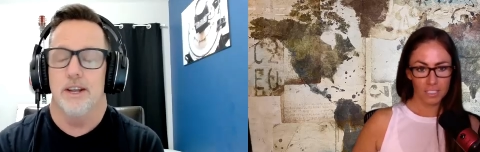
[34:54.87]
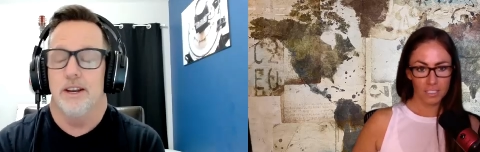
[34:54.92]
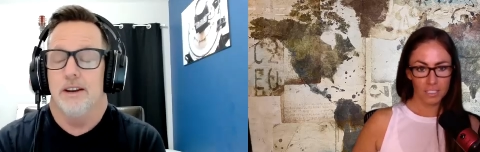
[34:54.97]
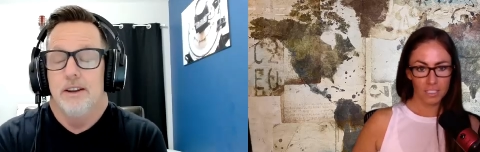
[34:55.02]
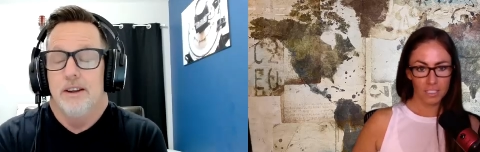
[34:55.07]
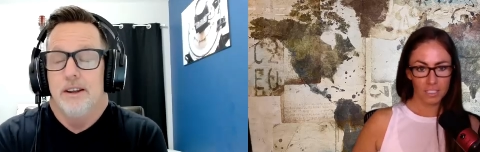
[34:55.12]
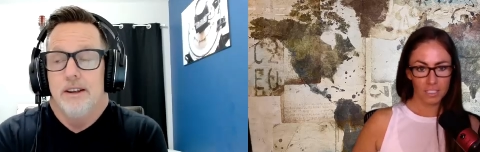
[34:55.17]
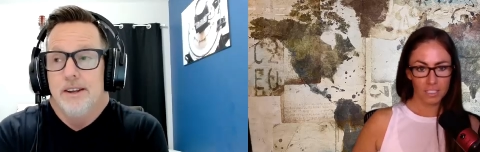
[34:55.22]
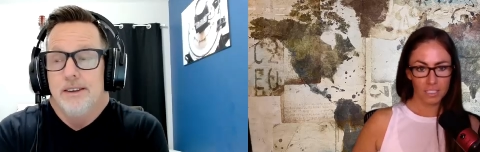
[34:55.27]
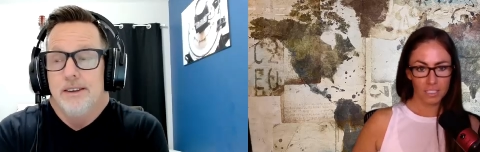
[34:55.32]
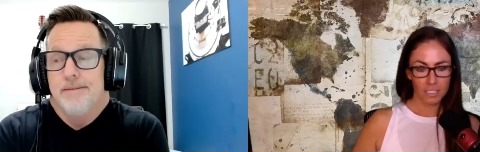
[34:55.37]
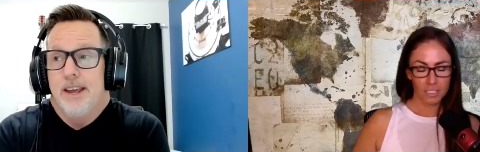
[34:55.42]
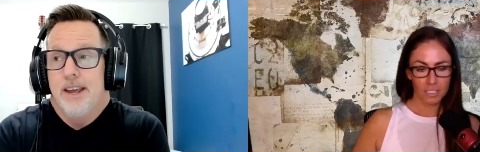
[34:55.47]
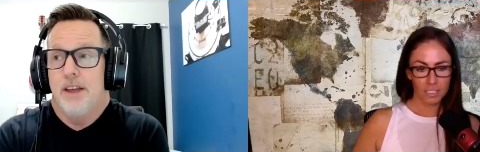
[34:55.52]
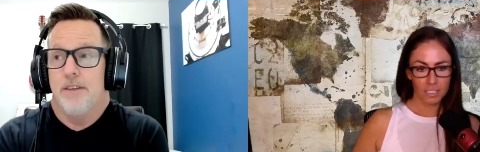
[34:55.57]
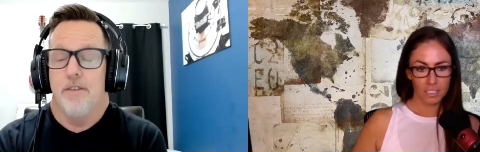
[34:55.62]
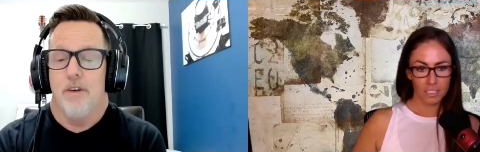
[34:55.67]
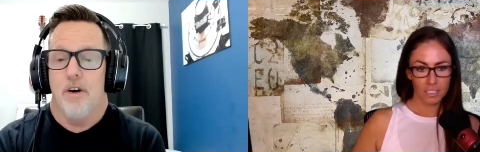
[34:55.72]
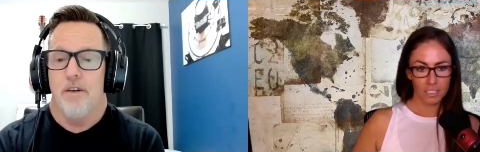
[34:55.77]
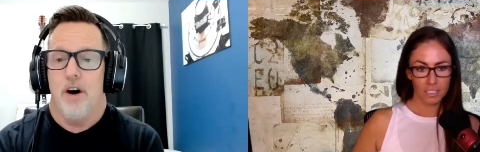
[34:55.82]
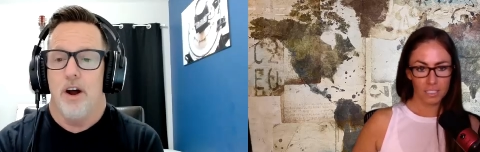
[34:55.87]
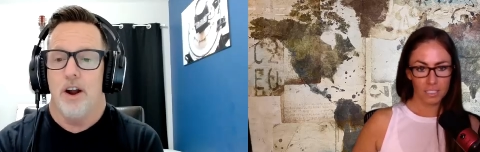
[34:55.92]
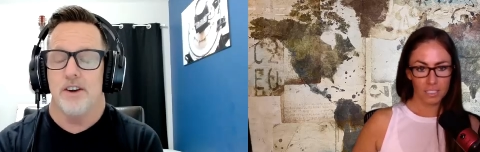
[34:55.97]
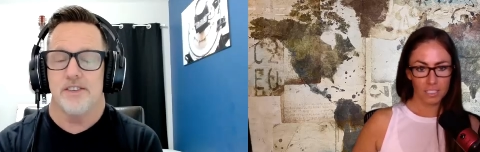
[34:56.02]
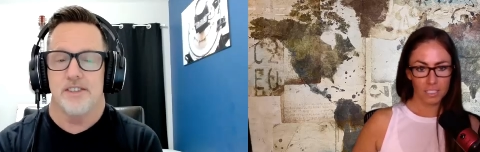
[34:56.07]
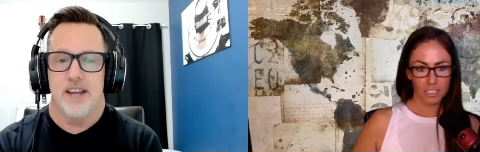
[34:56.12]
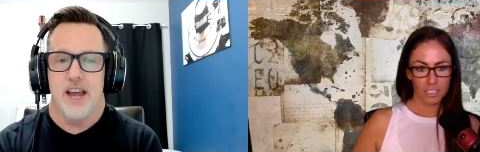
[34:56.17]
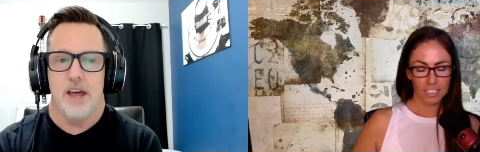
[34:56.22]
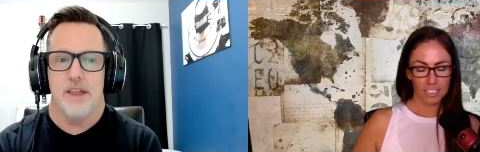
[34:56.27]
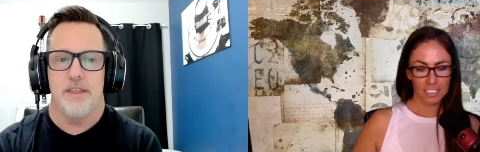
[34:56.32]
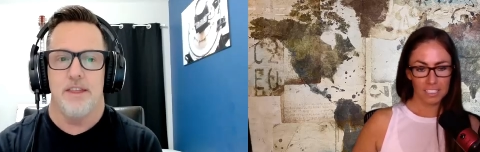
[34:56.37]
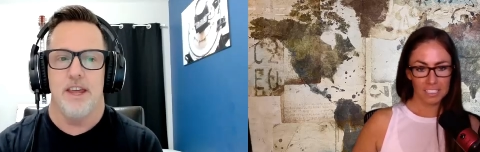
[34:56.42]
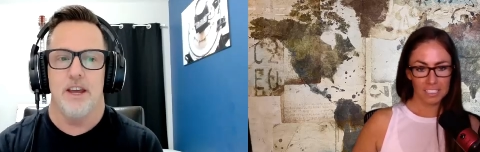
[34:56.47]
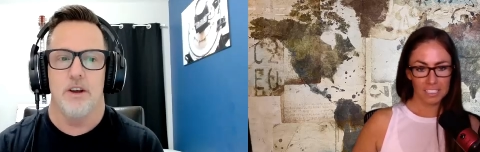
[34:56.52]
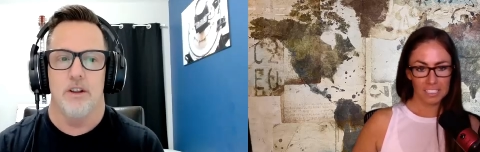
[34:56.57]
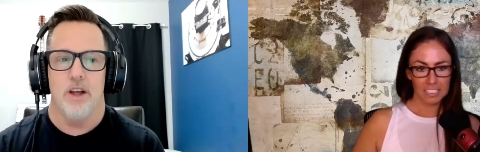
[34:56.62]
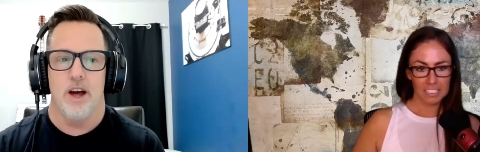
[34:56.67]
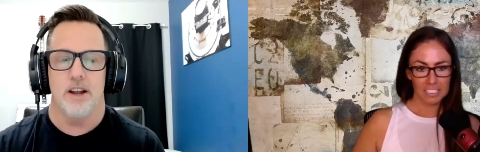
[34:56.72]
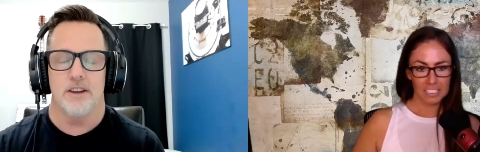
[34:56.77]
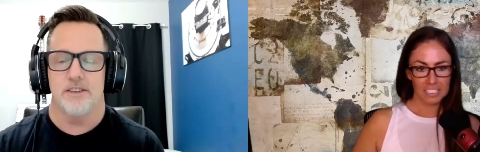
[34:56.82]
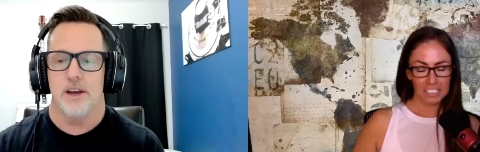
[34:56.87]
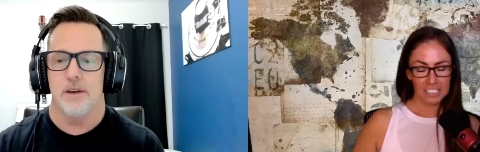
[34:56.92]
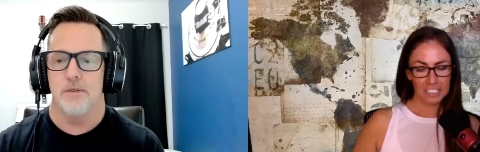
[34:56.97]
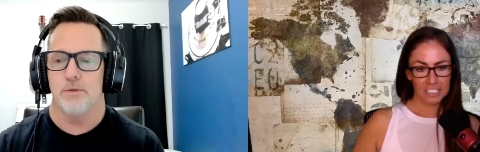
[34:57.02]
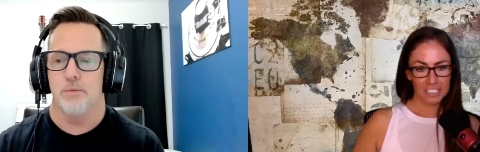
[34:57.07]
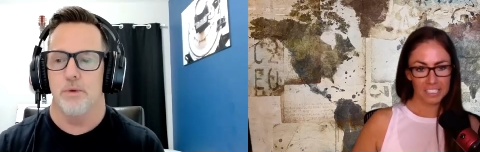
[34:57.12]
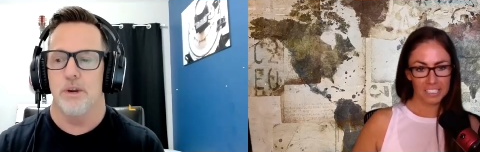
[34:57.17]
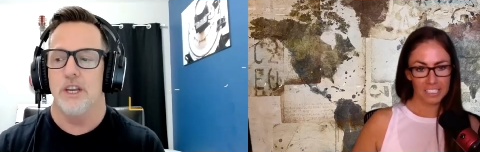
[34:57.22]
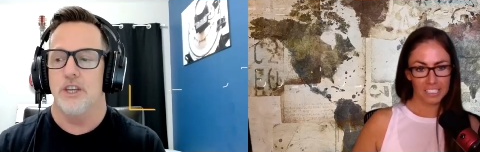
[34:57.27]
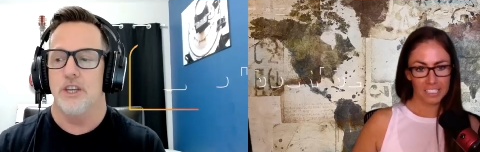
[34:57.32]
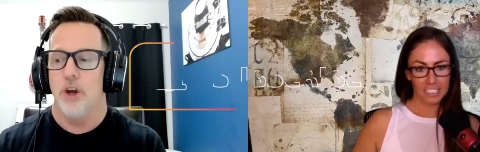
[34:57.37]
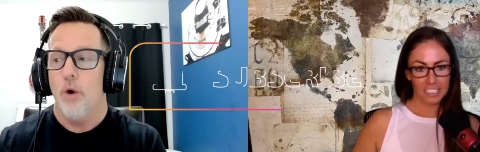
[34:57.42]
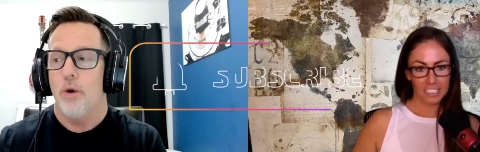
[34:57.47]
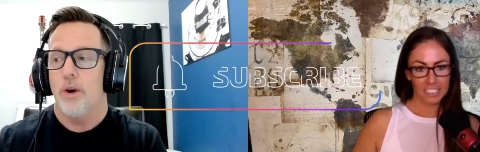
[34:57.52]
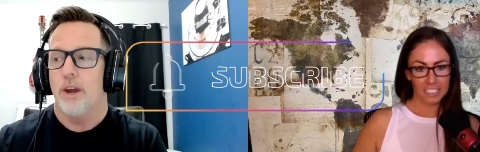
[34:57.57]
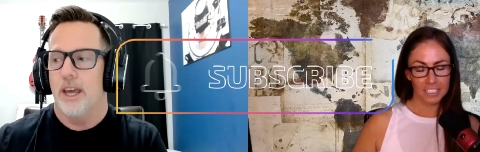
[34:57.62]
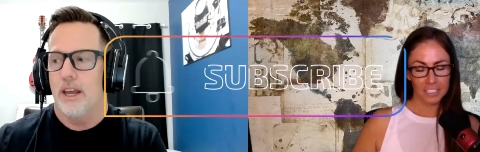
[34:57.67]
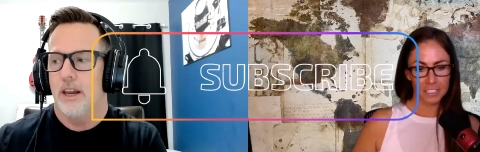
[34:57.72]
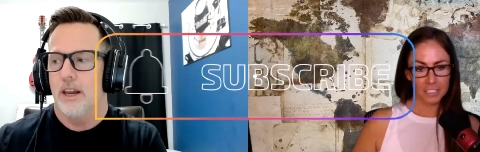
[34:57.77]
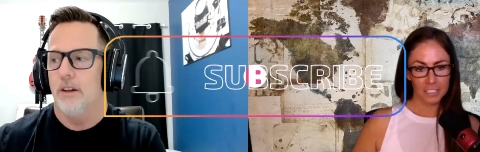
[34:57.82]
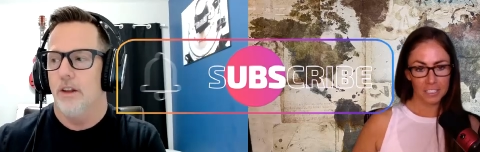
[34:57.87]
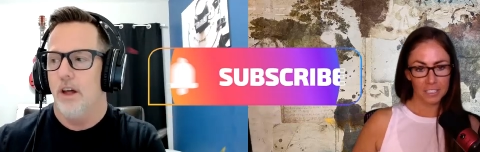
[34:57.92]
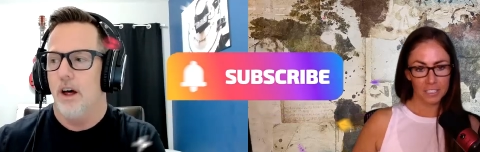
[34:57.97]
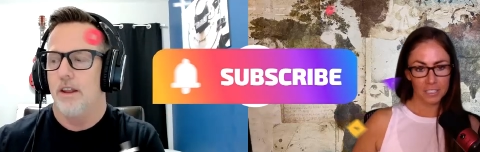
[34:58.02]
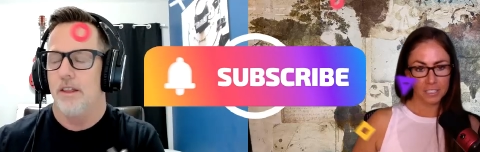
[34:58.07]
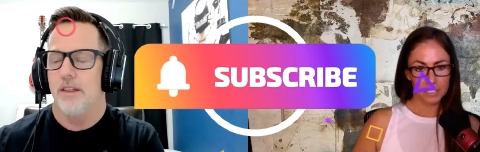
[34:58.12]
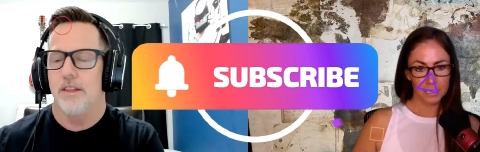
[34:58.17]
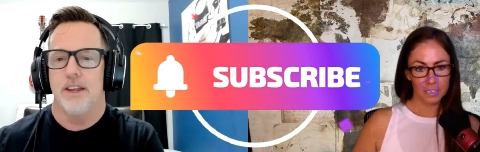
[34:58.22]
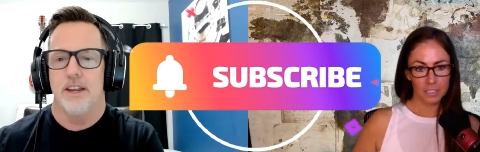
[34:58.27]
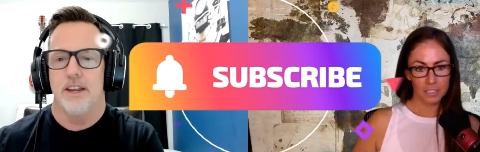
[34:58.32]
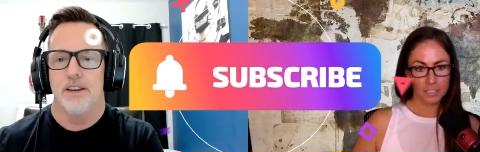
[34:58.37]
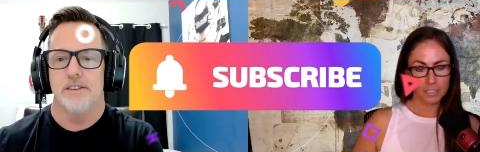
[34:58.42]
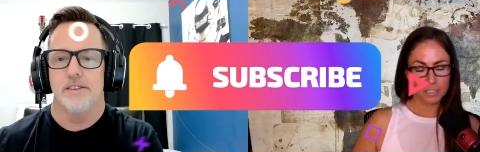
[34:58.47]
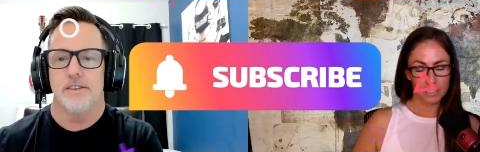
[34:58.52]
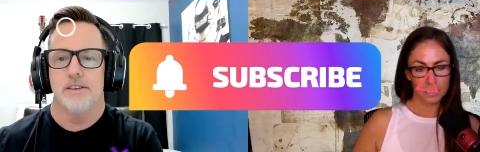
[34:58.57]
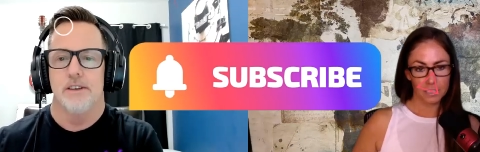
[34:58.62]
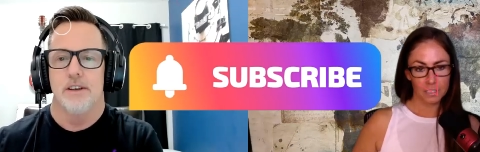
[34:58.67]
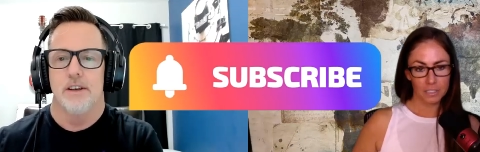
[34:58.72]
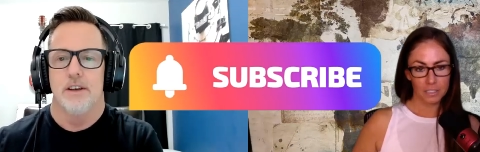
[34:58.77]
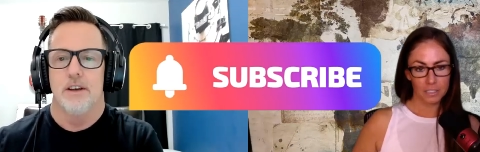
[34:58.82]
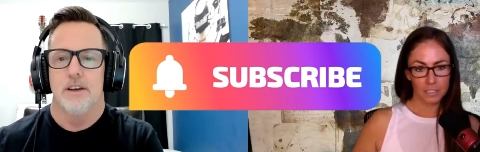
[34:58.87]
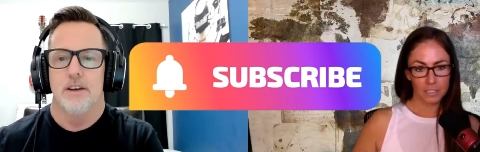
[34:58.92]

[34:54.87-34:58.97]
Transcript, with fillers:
Speaker 1: And And honestly, I think a lot of times we don't get a lot of the things